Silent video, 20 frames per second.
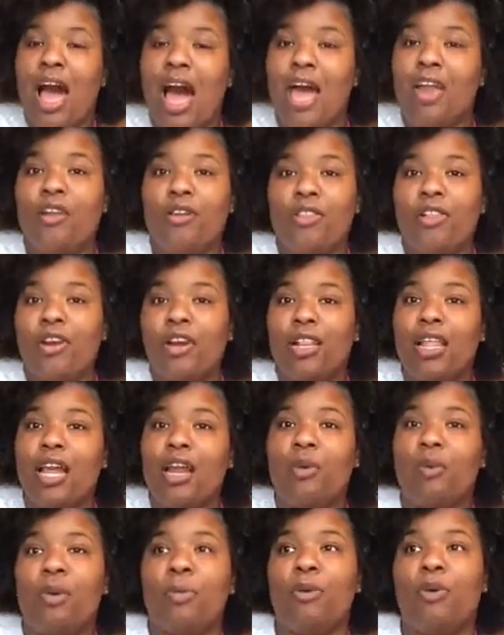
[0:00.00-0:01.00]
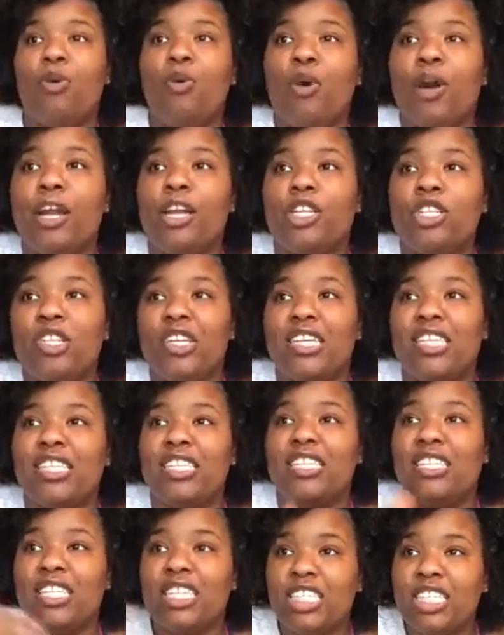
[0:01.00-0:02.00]
I know there are a lot of women who are in
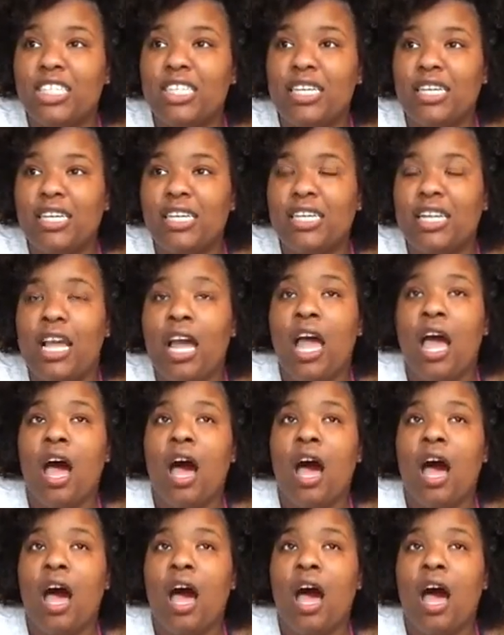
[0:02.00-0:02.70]
transition,